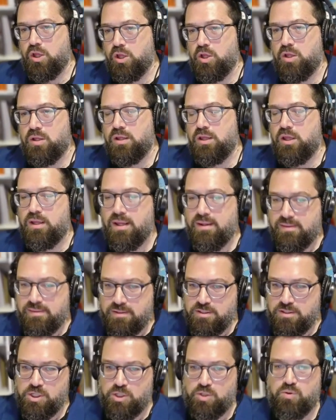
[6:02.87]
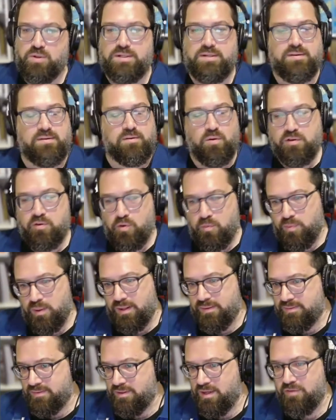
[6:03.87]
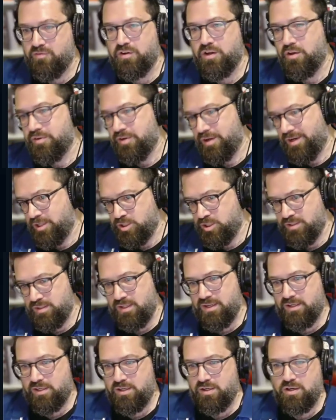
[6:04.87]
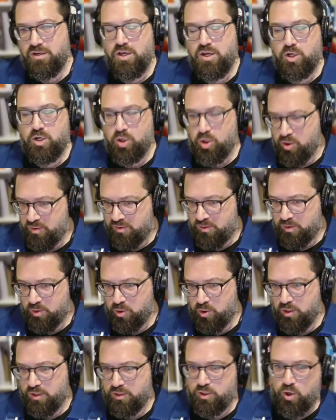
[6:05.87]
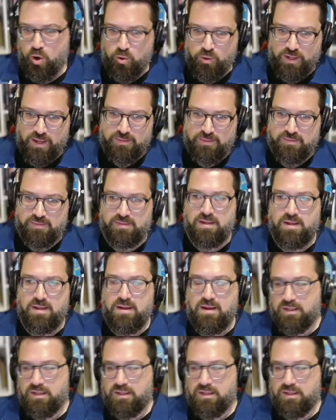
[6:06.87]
lesser degree, this also applies to every other agent like Cursor and Codex.